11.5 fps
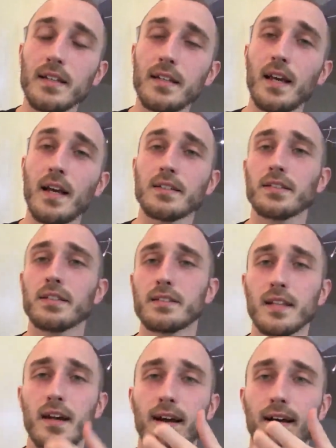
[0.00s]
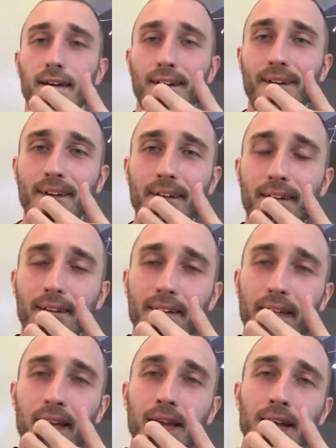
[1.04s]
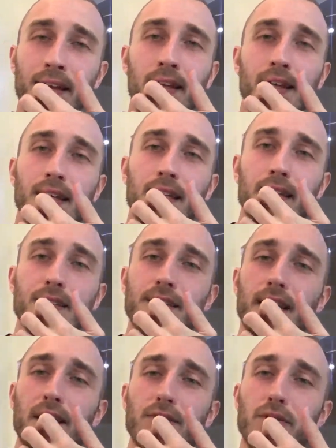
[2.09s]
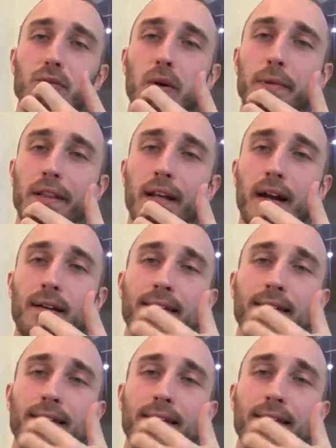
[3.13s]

Yeah, she's a dangerous woman there.